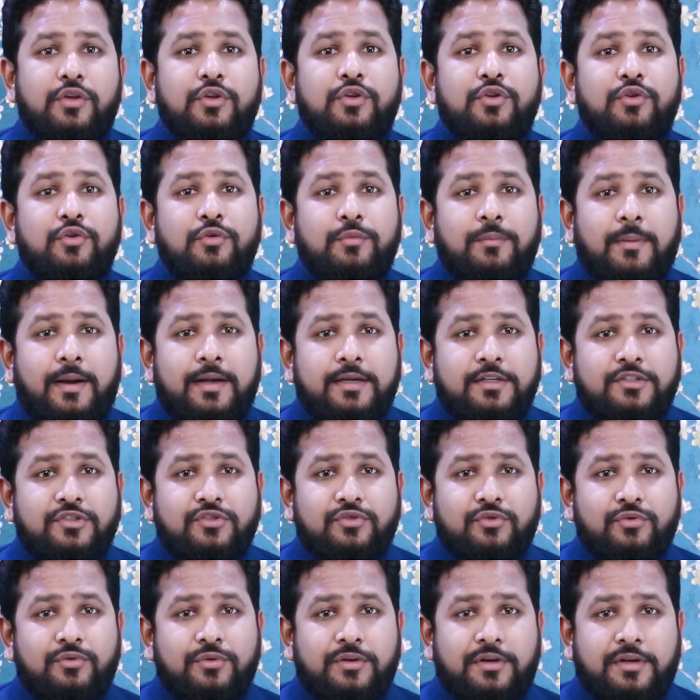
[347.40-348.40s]
You might
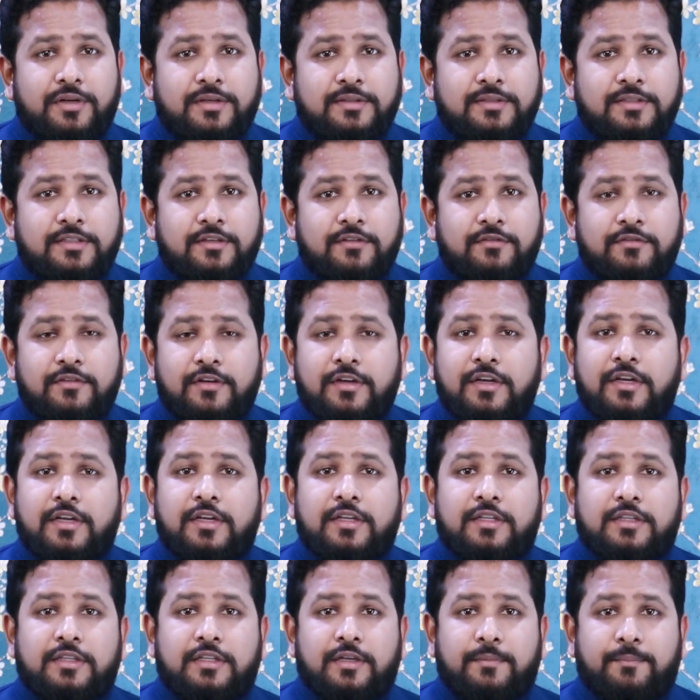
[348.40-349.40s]
soon receive
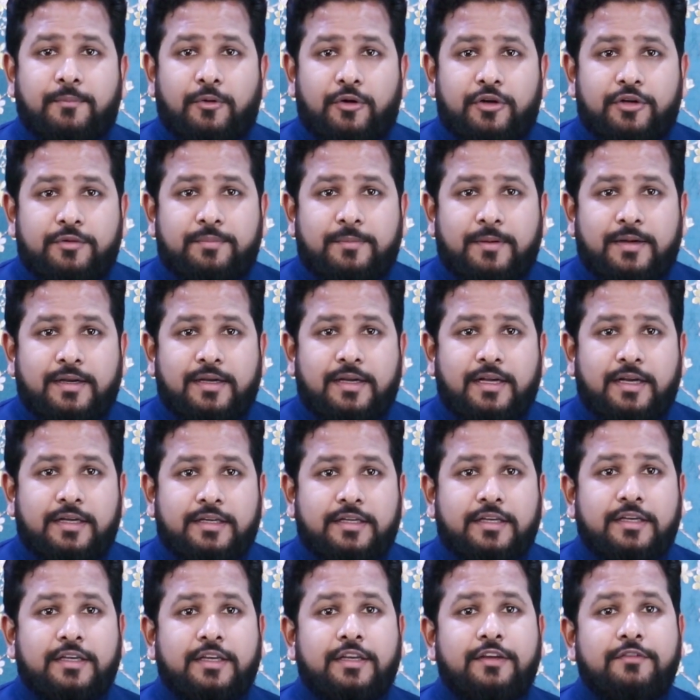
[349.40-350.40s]
the appointment
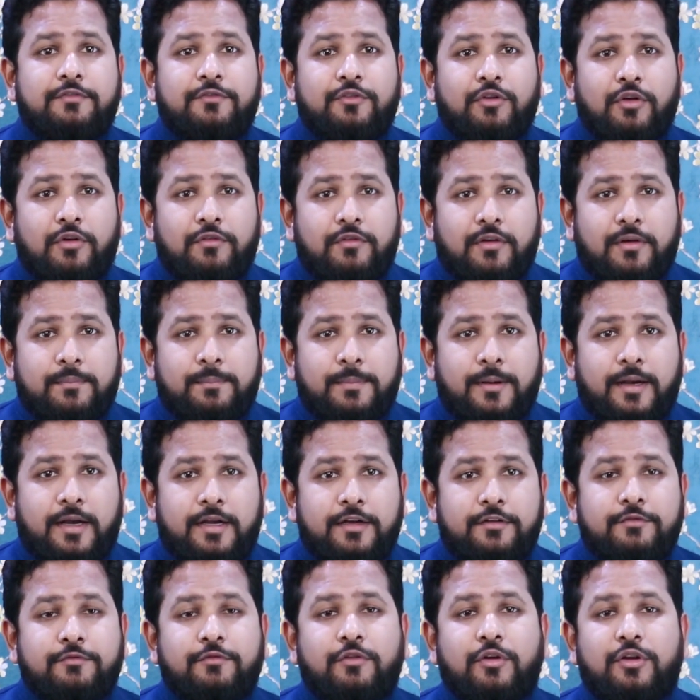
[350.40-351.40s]
letter if you have
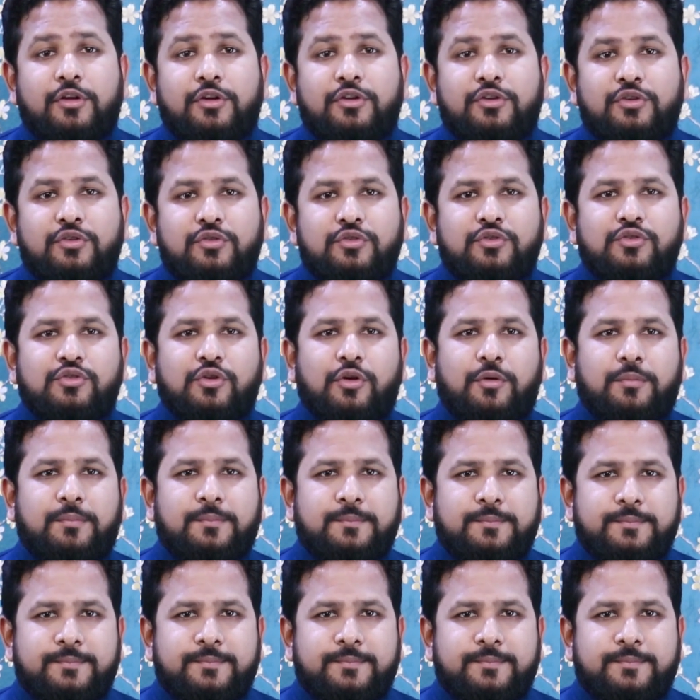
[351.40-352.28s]
applied for a new job.